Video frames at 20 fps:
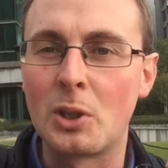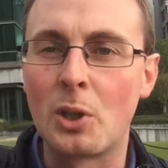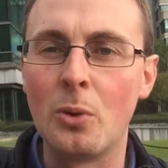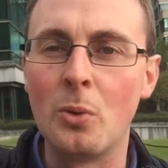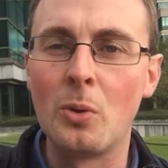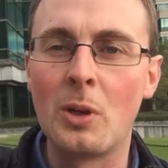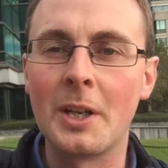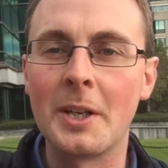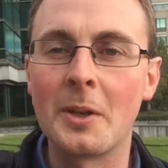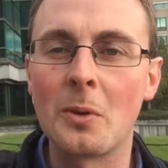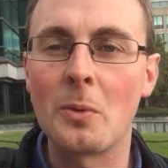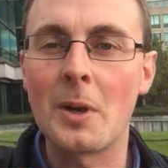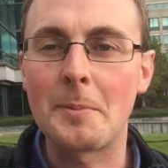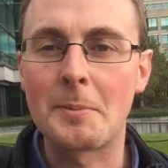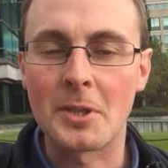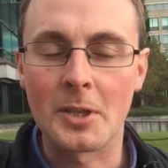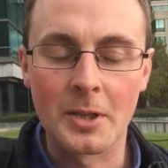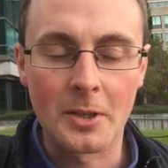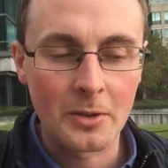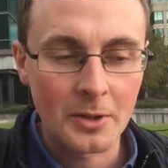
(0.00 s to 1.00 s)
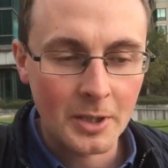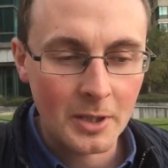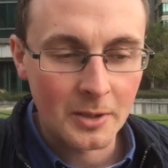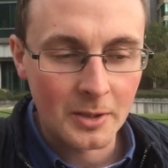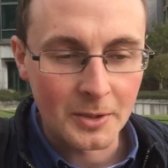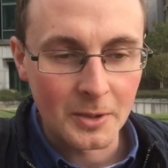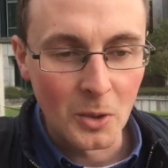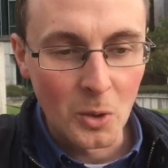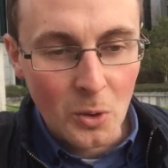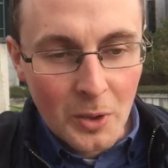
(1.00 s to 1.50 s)
googling a website or
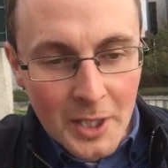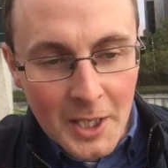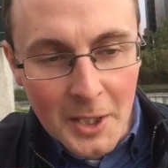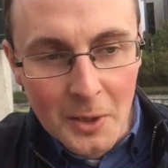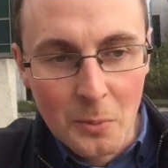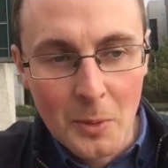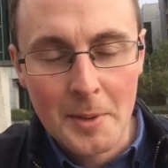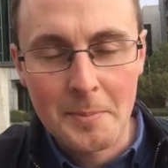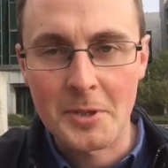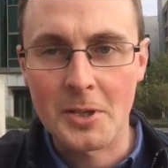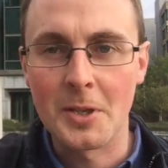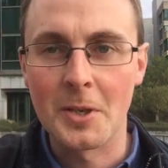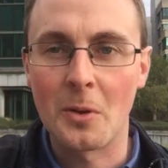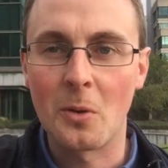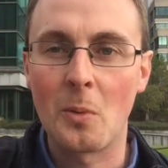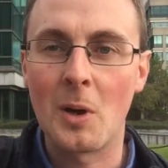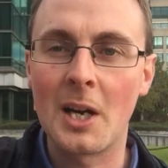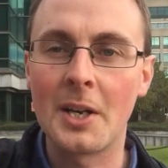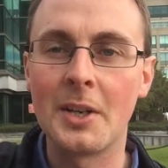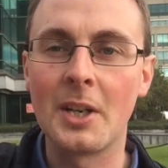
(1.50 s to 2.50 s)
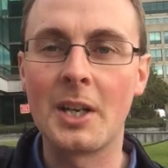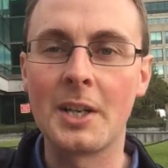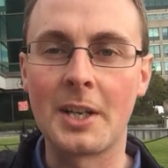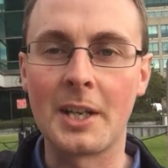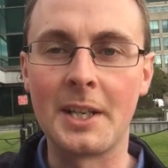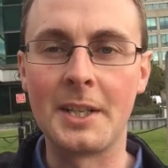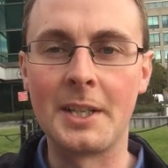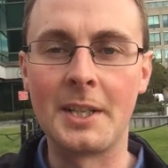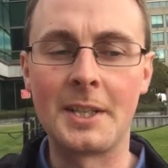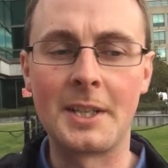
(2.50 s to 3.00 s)
they're looking at a website or whatnot,
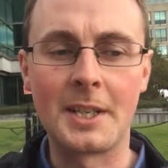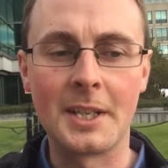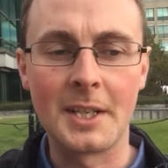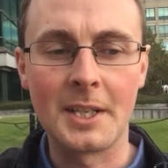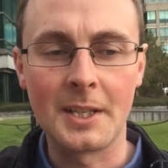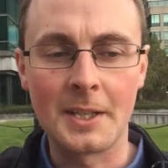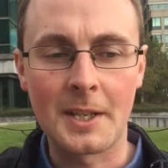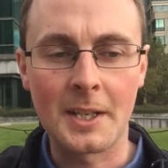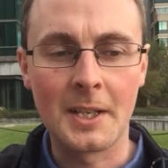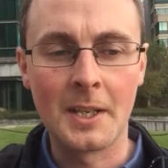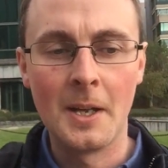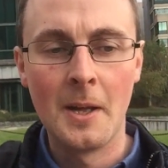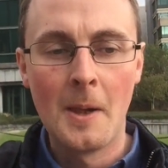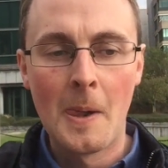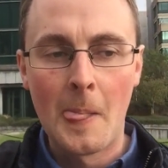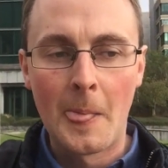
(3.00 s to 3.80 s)
and they, they